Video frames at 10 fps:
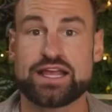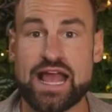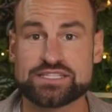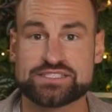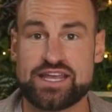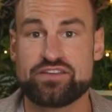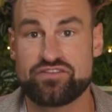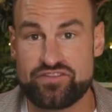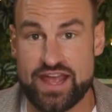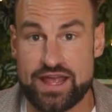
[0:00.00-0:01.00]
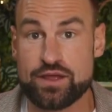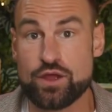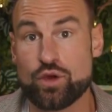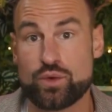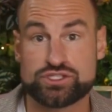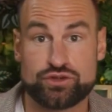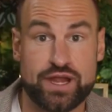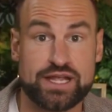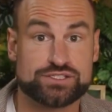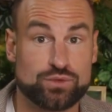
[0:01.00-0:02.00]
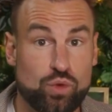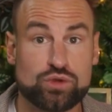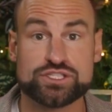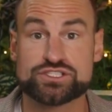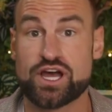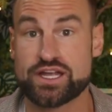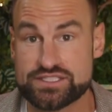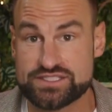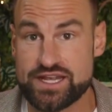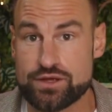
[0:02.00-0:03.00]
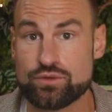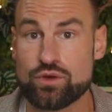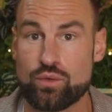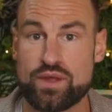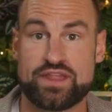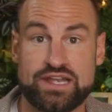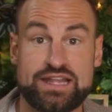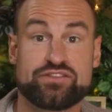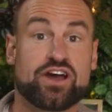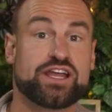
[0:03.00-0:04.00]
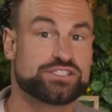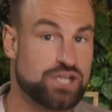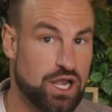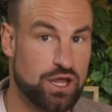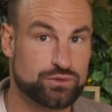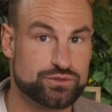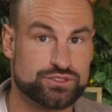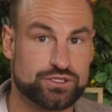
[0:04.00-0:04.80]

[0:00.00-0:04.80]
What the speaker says: gasket fit, which creates a watertight seal when the lever is closed.